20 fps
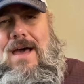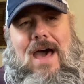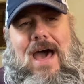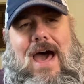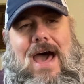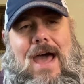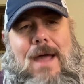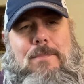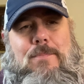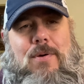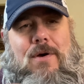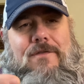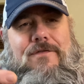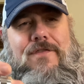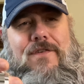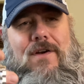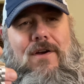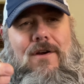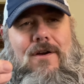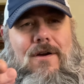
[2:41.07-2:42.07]
I
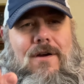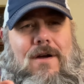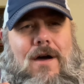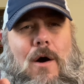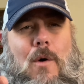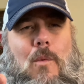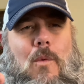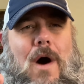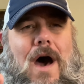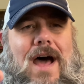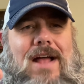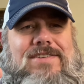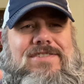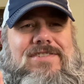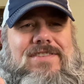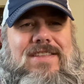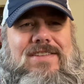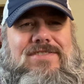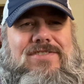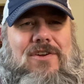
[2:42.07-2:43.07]
prefer a
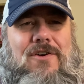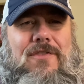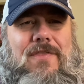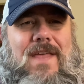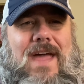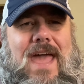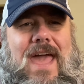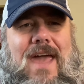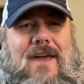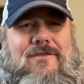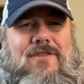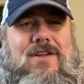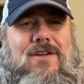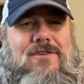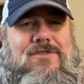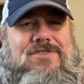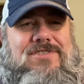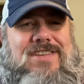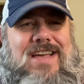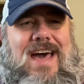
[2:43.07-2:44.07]
watch that's on the
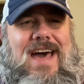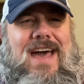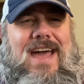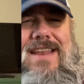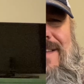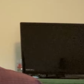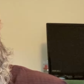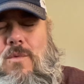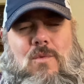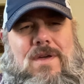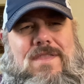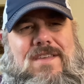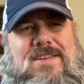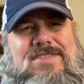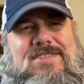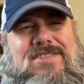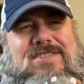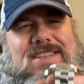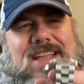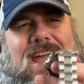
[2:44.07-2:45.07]
heavier side with a
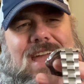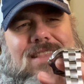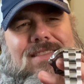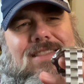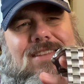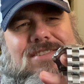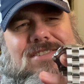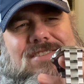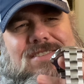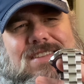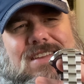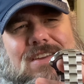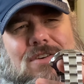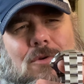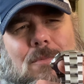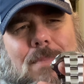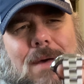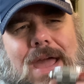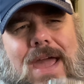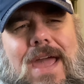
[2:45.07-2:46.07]
stainless
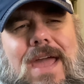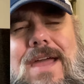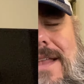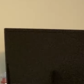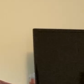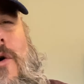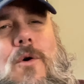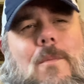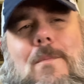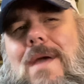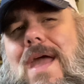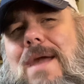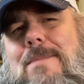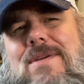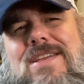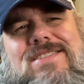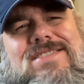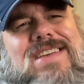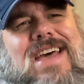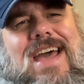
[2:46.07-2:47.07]
steel band or
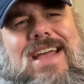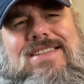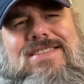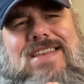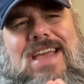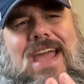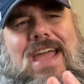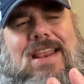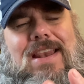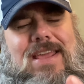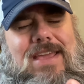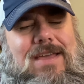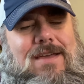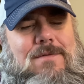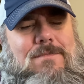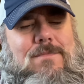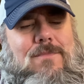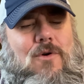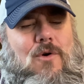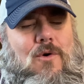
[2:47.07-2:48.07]
maybe
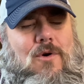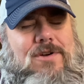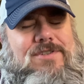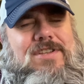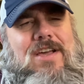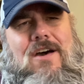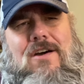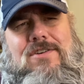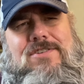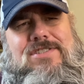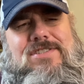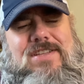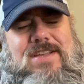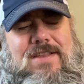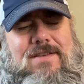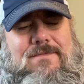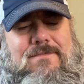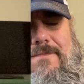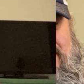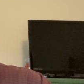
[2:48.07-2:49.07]
titanium or
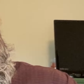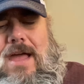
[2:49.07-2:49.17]
tungsten